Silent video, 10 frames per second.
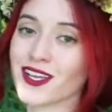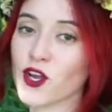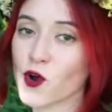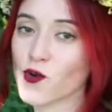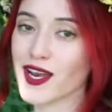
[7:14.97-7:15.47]

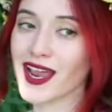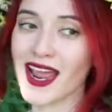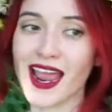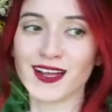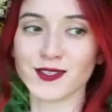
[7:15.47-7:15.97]
coat
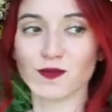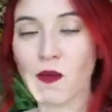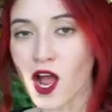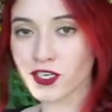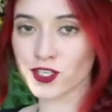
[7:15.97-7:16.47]
as
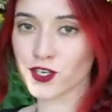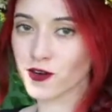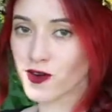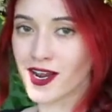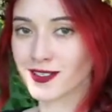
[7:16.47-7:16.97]
much
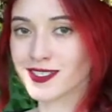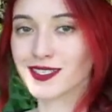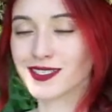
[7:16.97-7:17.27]
coat as